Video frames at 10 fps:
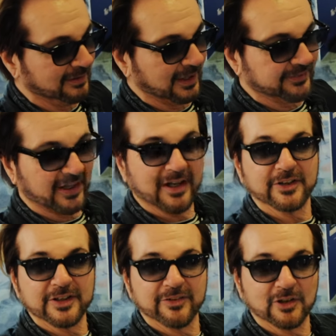Like they
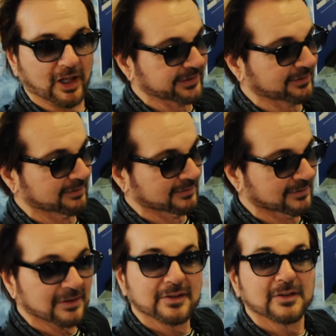haven't even like
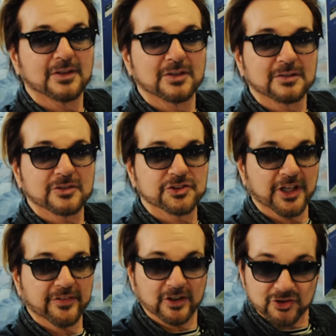
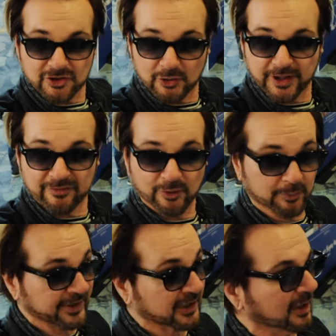said that it's okay for
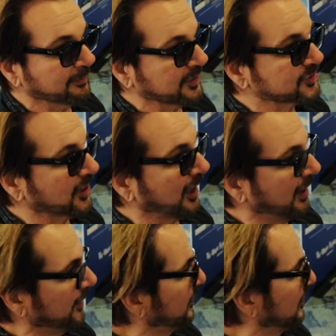me to come
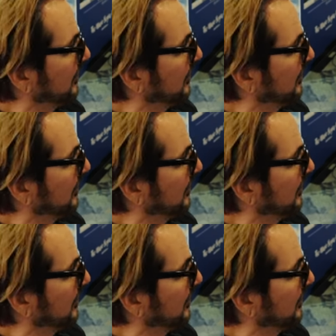inside.